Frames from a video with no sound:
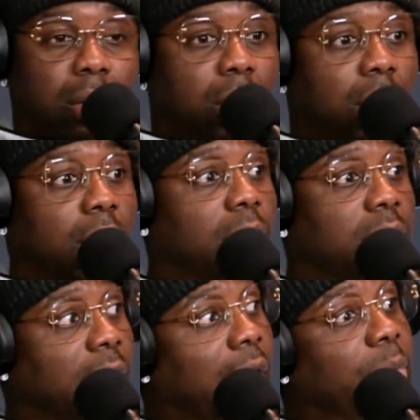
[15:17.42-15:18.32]
Because a
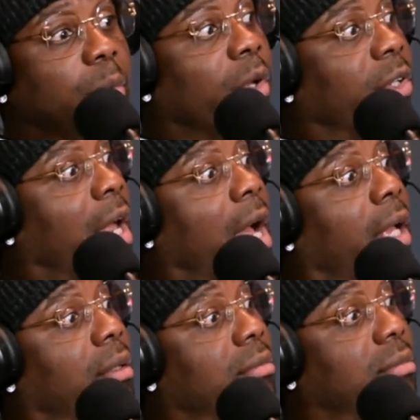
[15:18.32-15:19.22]
lot of people are not.
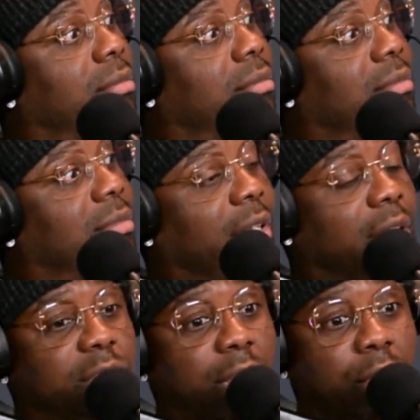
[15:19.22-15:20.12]
They'll
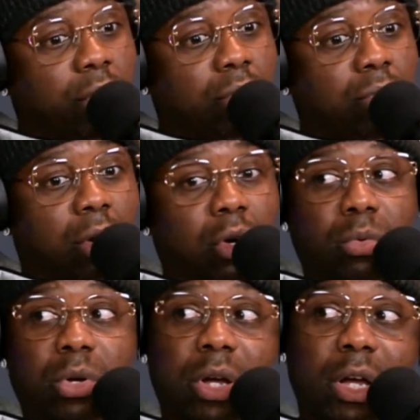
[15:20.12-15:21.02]
tell you, oh, we're
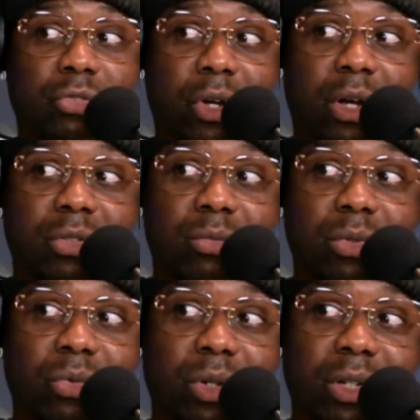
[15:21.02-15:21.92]
going to have trials and we're
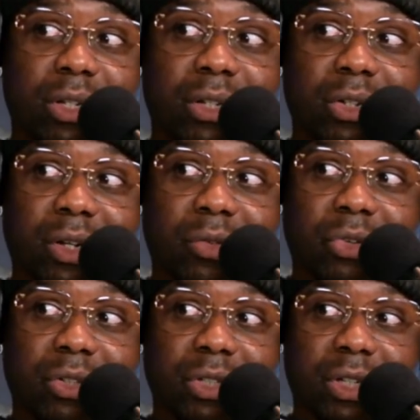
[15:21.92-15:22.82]
really looking for
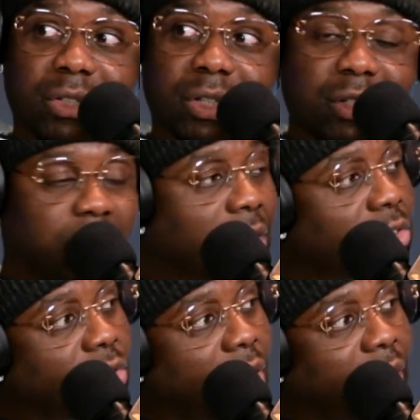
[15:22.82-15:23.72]
such and such and such a
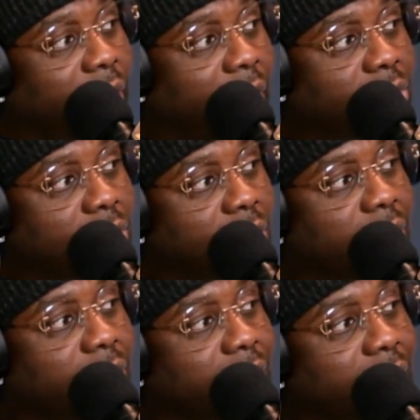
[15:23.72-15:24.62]
trial at the high school level.
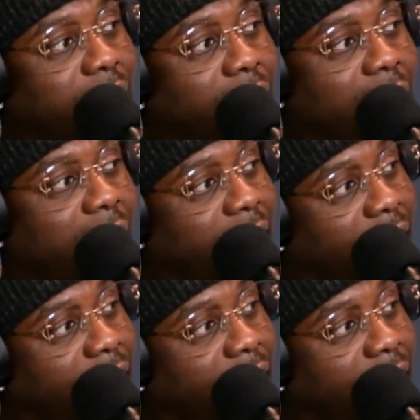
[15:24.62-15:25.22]
They're lying.